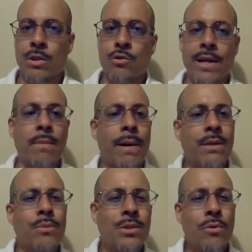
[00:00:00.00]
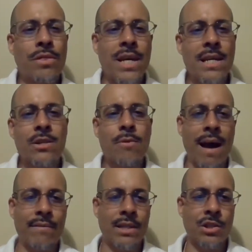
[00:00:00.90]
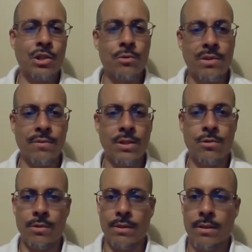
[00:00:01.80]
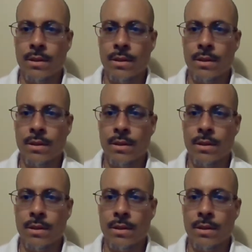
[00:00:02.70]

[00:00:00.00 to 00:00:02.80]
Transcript: train the body when you think you have an excuse of injury,